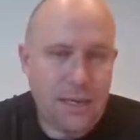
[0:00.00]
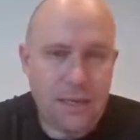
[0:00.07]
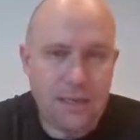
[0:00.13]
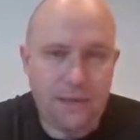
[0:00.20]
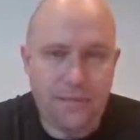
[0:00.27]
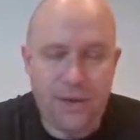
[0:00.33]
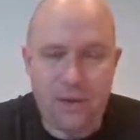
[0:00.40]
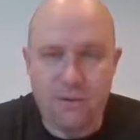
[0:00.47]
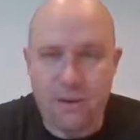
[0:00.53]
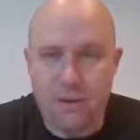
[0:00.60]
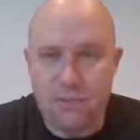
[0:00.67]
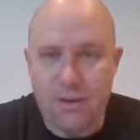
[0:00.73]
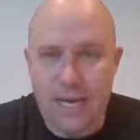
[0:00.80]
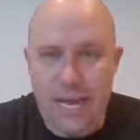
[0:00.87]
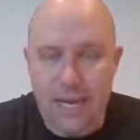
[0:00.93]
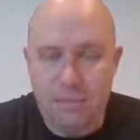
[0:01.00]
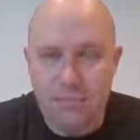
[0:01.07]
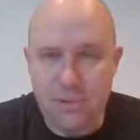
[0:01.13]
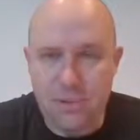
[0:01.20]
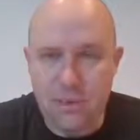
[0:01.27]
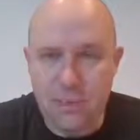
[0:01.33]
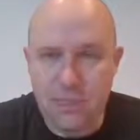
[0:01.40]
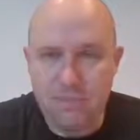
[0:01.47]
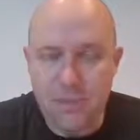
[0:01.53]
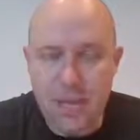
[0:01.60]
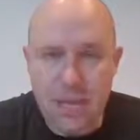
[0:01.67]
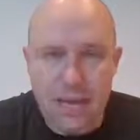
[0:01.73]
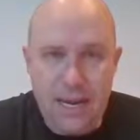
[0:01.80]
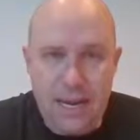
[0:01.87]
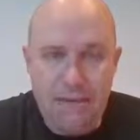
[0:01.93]
to figure out what happens.
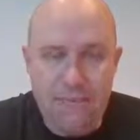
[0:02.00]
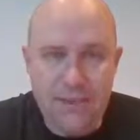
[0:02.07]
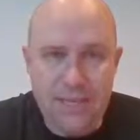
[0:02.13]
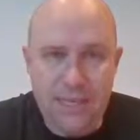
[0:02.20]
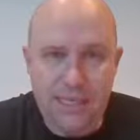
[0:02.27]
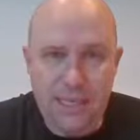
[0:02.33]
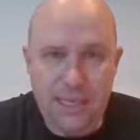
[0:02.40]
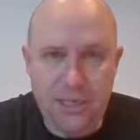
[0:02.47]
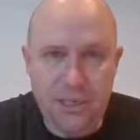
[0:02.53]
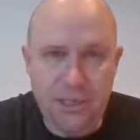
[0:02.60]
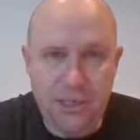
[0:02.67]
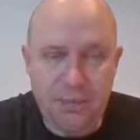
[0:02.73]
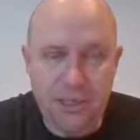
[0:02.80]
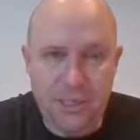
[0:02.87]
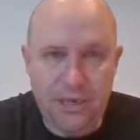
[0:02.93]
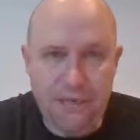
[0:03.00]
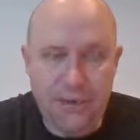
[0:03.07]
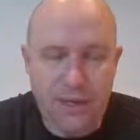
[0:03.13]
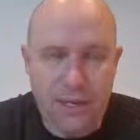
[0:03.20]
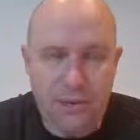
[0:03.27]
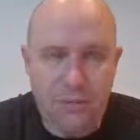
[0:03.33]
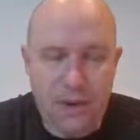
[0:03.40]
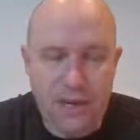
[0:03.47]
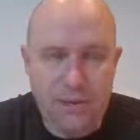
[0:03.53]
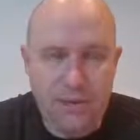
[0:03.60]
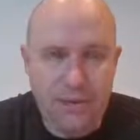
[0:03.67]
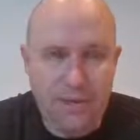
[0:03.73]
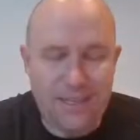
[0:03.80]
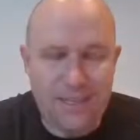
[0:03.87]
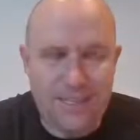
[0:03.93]
Now, for this section specifically, when you
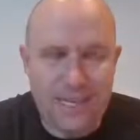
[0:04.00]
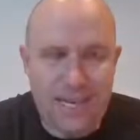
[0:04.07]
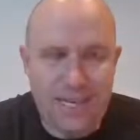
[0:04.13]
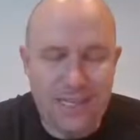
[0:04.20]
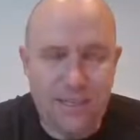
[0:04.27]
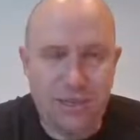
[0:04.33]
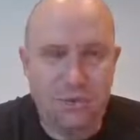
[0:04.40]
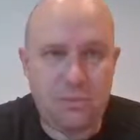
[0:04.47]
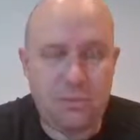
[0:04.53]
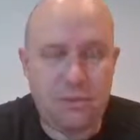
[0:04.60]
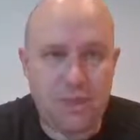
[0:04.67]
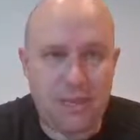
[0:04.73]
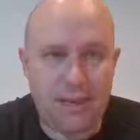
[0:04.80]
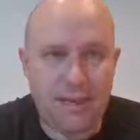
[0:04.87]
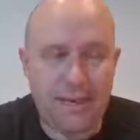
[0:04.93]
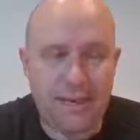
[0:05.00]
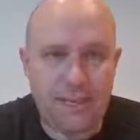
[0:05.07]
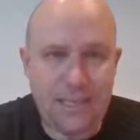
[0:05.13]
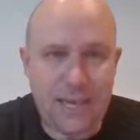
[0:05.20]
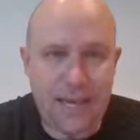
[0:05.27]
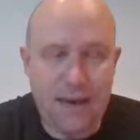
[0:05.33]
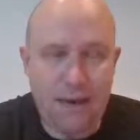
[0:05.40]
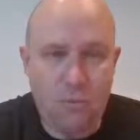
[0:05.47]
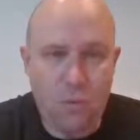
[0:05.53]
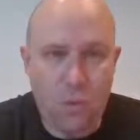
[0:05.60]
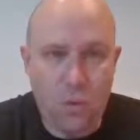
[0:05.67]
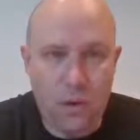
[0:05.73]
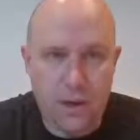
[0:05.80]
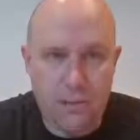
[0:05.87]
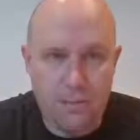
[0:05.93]
look at the test, you're more likely to get
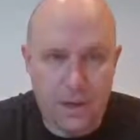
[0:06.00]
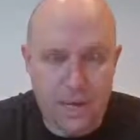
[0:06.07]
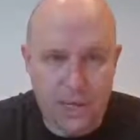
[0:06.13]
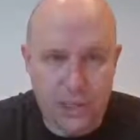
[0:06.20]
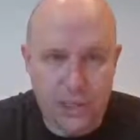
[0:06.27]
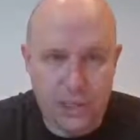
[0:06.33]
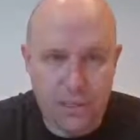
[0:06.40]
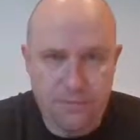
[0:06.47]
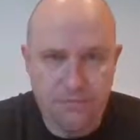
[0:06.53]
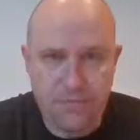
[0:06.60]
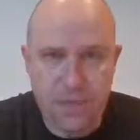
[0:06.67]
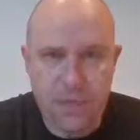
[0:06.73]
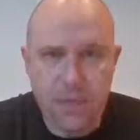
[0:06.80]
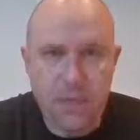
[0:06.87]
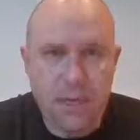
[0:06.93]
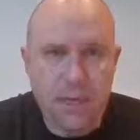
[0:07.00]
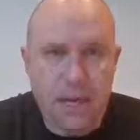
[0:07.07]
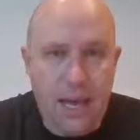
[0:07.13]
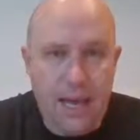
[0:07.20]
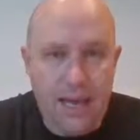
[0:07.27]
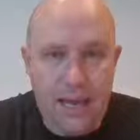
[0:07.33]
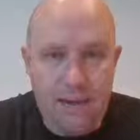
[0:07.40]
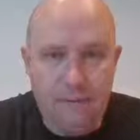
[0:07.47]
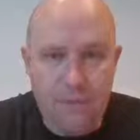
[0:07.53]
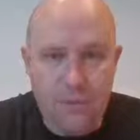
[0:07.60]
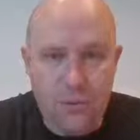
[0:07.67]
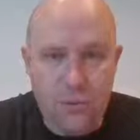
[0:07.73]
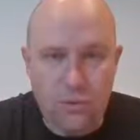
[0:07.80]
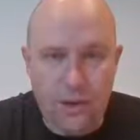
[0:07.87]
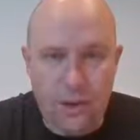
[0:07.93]
one picture and then
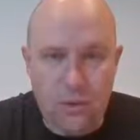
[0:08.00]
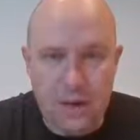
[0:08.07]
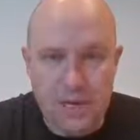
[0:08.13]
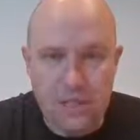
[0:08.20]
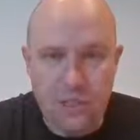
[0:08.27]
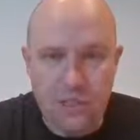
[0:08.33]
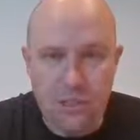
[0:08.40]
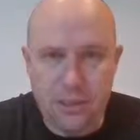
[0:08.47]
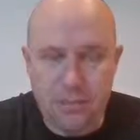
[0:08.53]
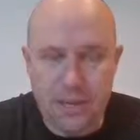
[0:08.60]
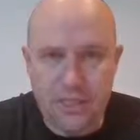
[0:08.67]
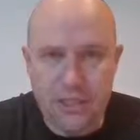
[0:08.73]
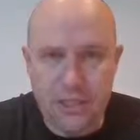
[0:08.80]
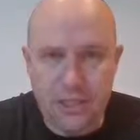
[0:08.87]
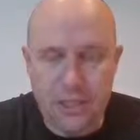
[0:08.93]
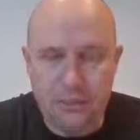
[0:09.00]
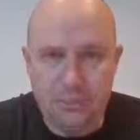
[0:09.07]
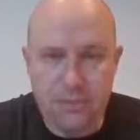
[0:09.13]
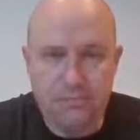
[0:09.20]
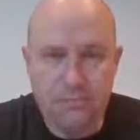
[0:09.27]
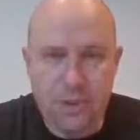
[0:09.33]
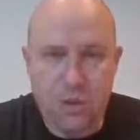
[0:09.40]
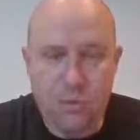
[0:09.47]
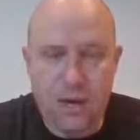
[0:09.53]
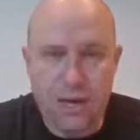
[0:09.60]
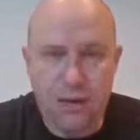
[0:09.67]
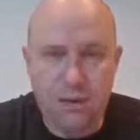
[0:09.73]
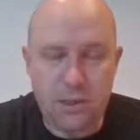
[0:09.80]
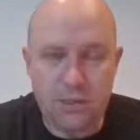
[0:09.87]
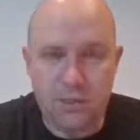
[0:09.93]
four equations to match it up.
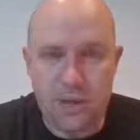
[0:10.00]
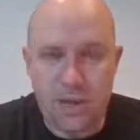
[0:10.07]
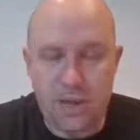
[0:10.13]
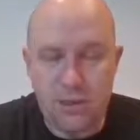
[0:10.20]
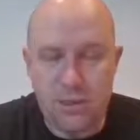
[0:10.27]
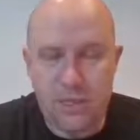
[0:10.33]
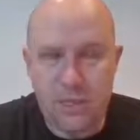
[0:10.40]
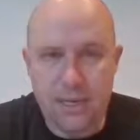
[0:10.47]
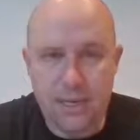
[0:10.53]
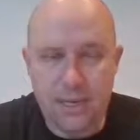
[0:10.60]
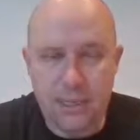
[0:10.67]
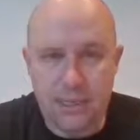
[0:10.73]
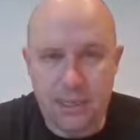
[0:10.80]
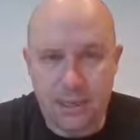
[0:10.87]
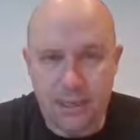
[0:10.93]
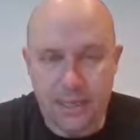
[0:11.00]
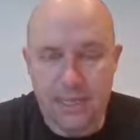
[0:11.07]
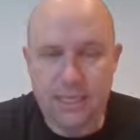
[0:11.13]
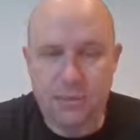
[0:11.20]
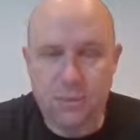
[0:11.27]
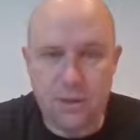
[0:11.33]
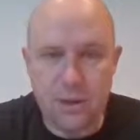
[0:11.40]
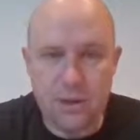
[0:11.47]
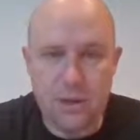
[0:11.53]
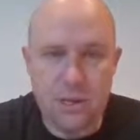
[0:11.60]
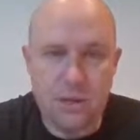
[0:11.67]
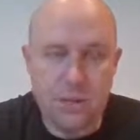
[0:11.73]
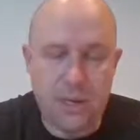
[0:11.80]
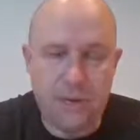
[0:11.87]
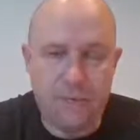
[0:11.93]
Whereas when you did this on the last one,
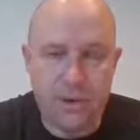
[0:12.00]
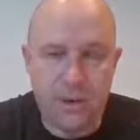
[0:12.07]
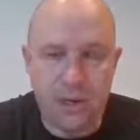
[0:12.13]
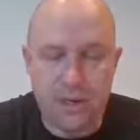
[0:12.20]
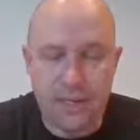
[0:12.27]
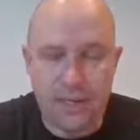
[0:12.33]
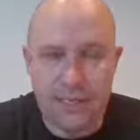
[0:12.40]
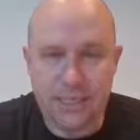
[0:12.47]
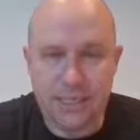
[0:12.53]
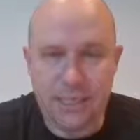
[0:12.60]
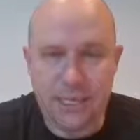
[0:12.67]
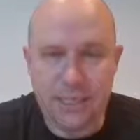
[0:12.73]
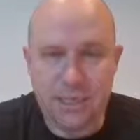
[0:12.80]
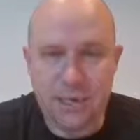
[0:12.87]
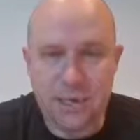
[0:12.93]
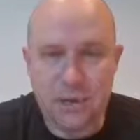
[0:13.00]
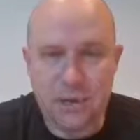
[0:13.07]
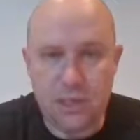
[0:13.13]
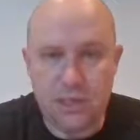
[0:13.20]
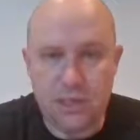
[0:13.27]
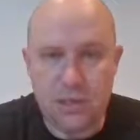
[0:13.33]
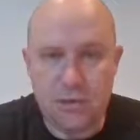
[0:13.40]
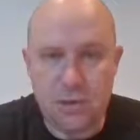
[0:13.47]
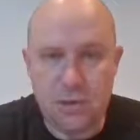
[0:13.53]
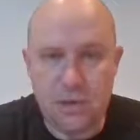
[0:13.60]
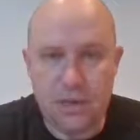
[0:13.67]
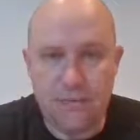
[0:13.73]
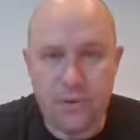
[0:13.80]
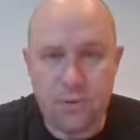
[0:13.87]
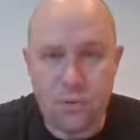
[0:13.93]
you were given, on the last test in Unit 2, you were
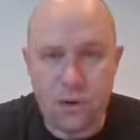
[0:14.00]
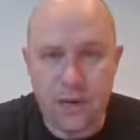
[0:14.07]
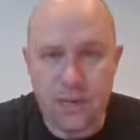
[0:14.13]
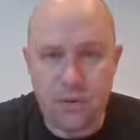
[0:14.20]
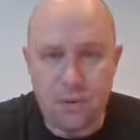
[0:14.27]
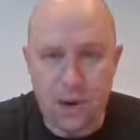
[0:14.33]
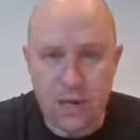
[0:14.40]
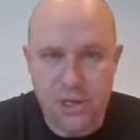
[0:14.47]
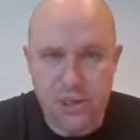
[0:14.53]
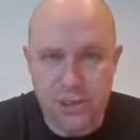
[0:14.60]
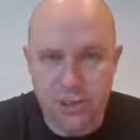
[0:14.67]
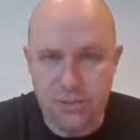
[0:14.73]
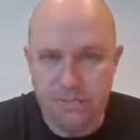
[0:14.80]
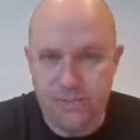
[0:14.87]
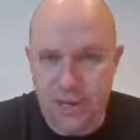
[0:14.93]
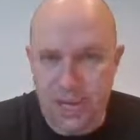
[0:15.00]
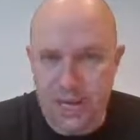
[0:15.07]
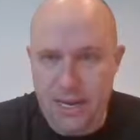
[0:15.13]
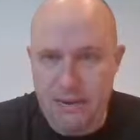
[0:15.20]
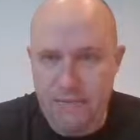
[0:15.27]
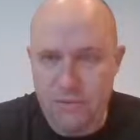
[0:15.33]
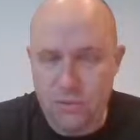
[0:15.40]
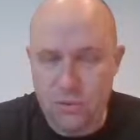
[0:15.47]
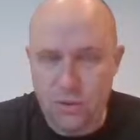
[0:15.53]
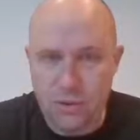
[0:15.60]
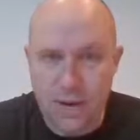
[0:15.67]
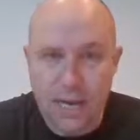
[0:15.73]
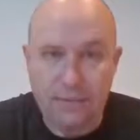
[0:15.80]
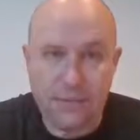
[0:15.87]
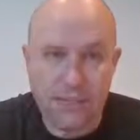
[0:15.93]
given one equation and then four
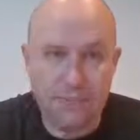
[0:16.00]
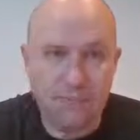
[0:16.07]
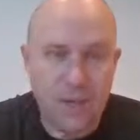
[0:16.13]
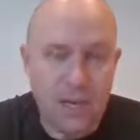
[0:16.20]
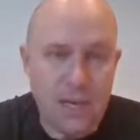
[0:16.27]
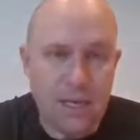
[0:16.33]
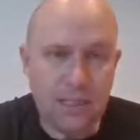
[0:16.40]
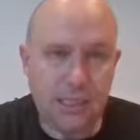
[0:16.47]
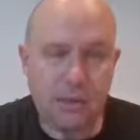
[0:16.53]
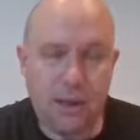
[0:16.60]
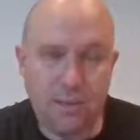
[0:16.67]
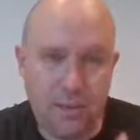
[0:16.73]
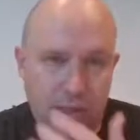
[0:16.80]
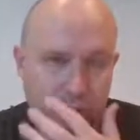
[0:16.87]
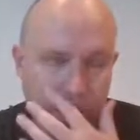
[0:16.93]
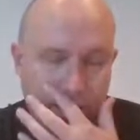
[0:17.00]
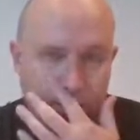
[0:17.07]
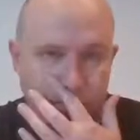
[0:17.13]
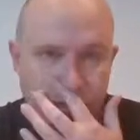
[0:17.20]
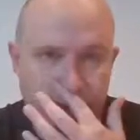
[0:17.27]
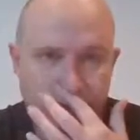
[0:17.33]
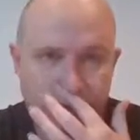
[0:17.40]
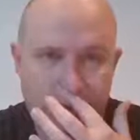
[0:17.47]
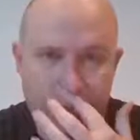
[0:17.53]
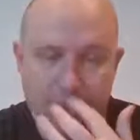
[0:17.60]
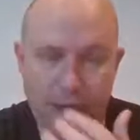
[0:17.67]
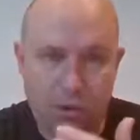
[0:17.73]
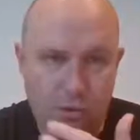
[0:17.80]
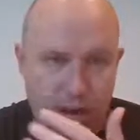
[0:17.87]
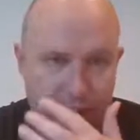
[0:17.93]
graphs. So I'm going to try and work from
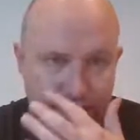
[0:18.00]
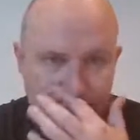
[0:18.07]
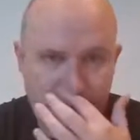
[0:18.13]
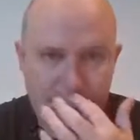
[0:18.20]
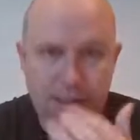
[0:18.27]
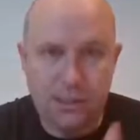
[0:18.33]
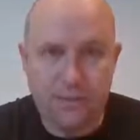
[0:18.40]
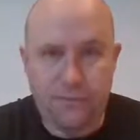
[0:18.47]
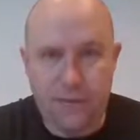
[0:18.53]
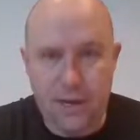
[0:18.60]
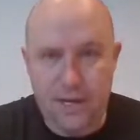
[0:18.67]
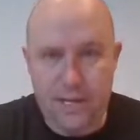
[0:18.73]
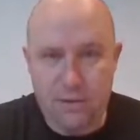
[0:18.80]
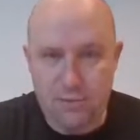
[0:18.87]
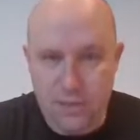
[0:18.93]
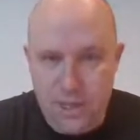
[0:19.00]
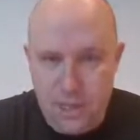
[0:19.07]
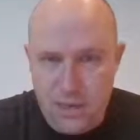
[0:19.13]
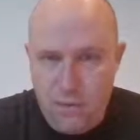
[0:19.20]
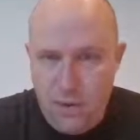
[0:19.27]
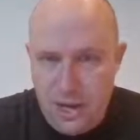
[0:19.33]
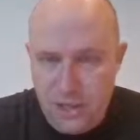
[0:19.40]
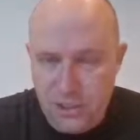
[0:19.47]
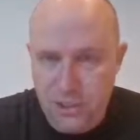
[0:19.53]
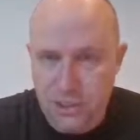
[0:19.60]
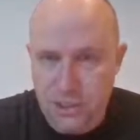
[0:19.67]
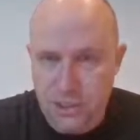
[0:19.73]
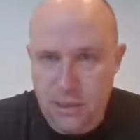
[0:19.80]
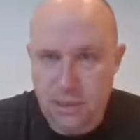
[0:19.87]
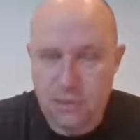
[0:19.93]
the graphs to find out what the
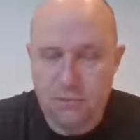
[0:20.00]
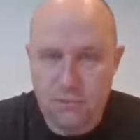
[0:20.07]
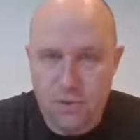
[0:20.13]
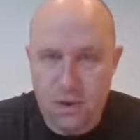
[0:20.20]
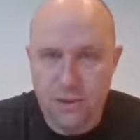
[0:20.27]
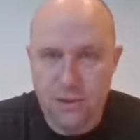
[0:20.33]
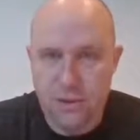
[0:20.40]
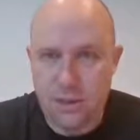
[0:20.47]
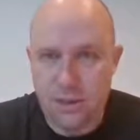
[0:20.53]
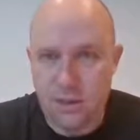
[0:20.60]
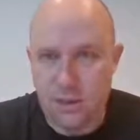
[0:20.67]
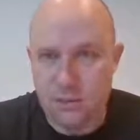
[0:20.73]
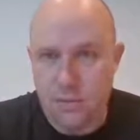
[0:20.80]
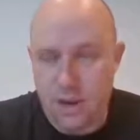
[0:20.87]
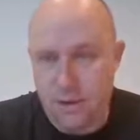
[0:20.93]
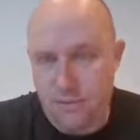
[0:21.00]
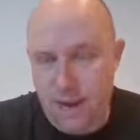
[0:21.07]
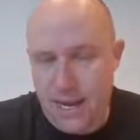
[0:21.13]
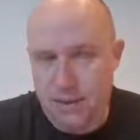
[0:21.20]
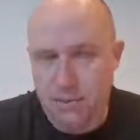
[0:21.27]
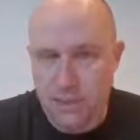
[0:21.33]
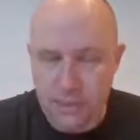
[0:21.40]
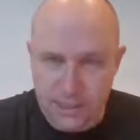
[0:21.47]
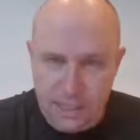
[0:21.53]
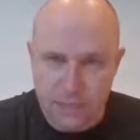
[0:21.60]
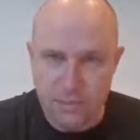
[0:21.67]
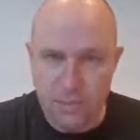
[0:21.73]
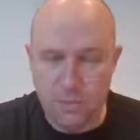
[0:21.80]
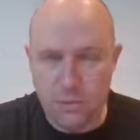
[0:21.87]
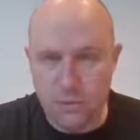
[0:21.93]
equations are rather than the other way around, because
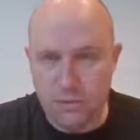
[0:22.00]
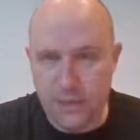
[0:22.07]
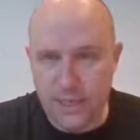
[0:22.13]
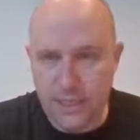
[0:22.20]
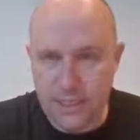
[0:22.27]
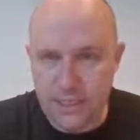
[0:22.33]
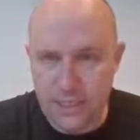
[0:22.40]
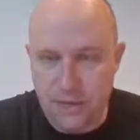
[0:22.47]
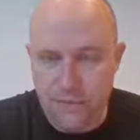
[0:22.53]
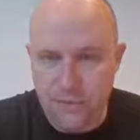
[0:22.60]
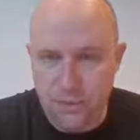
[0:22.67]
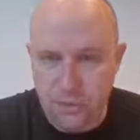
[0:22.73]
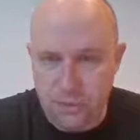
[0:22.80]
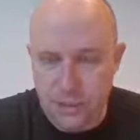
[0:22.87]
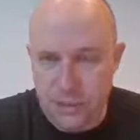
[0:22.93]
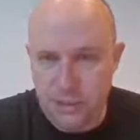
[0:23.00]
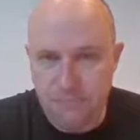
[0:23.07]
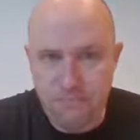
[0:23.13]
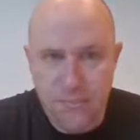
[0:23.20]
that'll be more realistic for us.